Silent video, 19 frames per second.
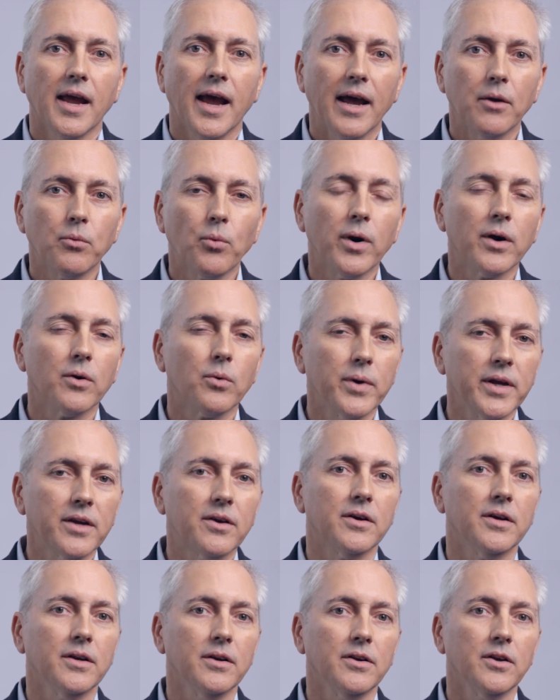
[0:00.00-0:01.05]
And where we
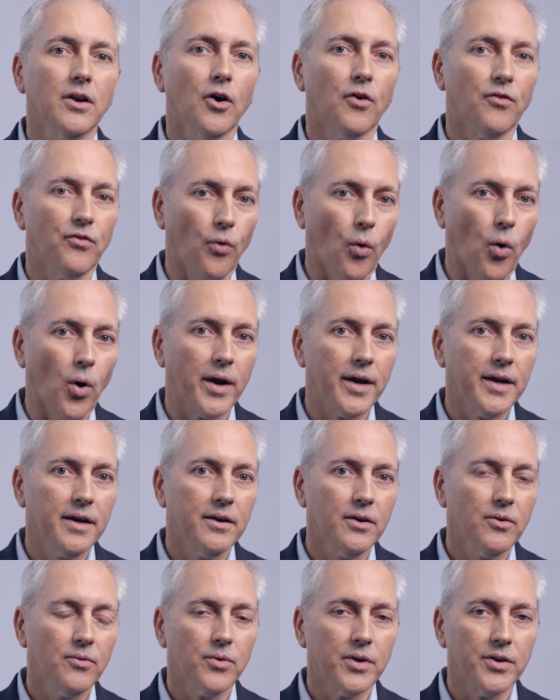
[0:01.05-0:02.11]
couldn't
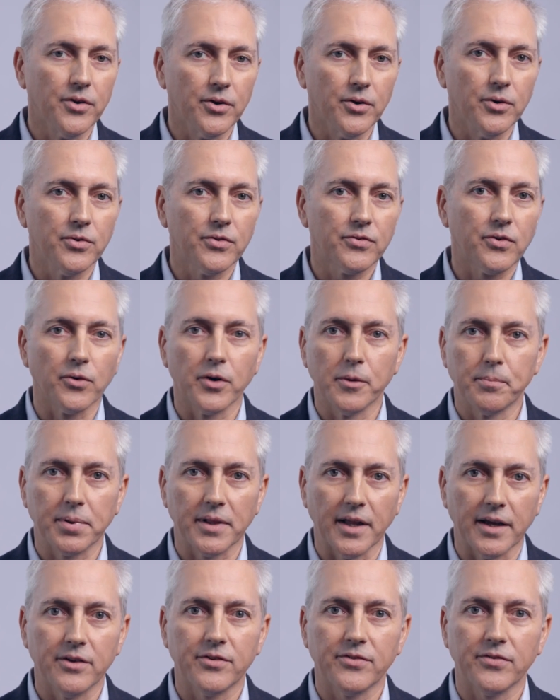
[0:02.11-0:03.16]
avoid, reduce, or
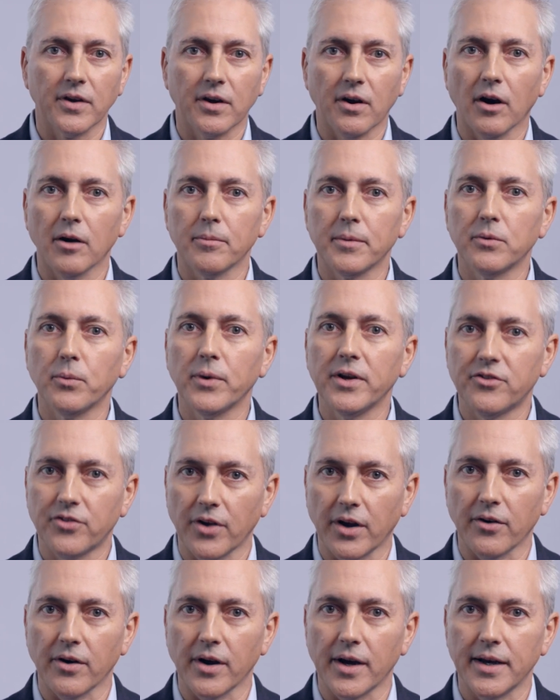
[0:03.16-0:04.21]
replace the carbon we
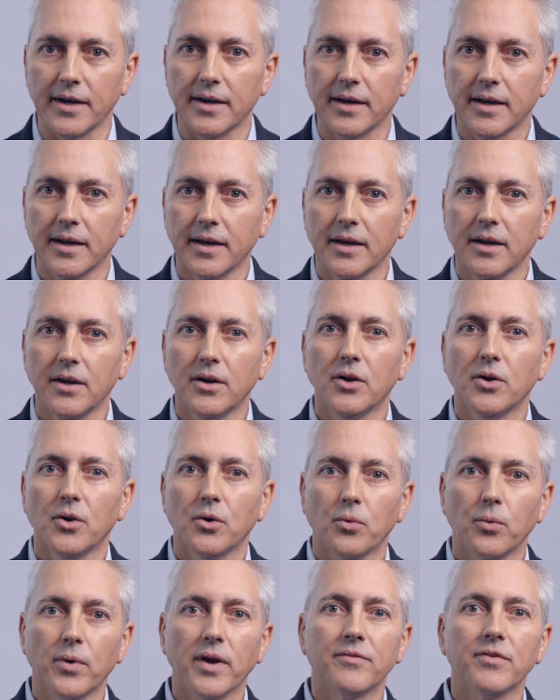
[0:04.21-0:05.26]
generate,
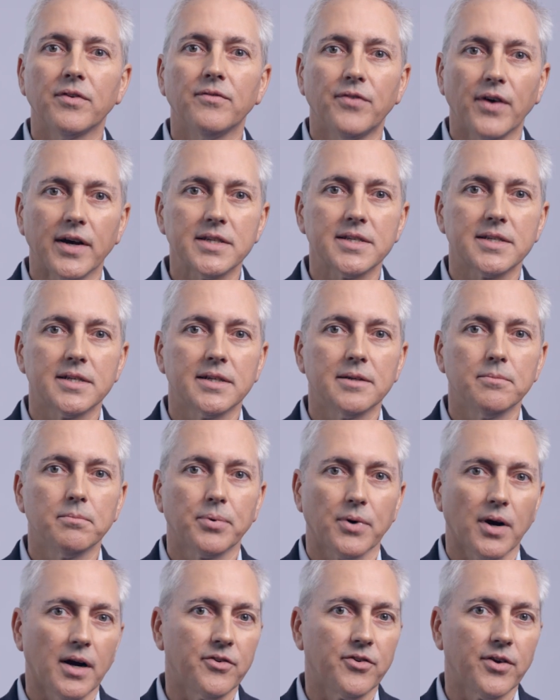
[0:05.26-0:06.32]
we have invested in
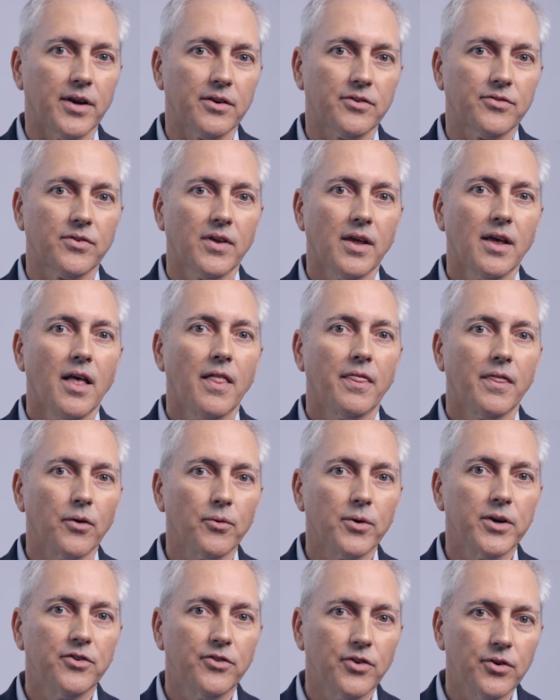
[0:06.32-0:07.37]
projects that
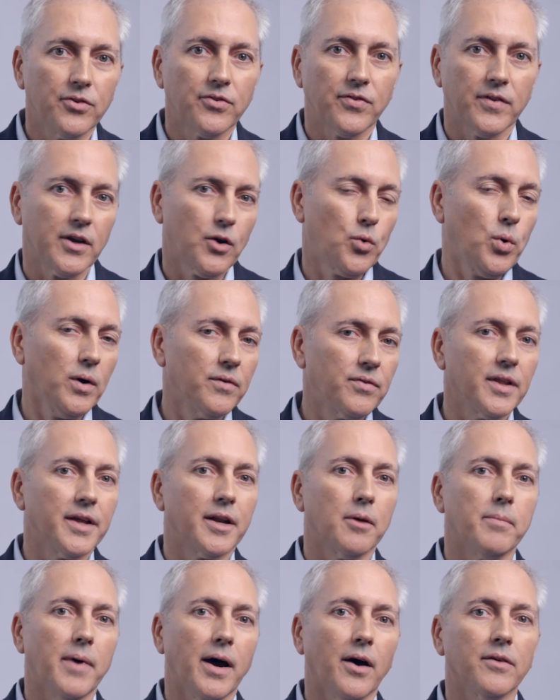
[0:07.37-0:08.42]
reduce the
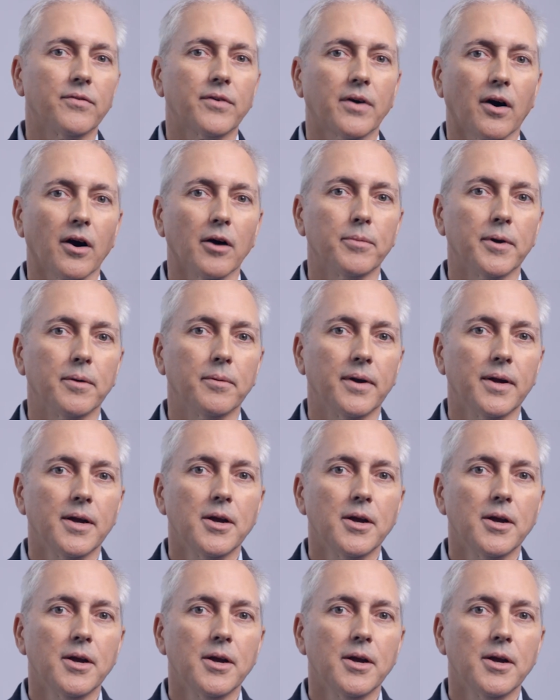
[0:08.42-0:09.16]
equivalent amount of carbon,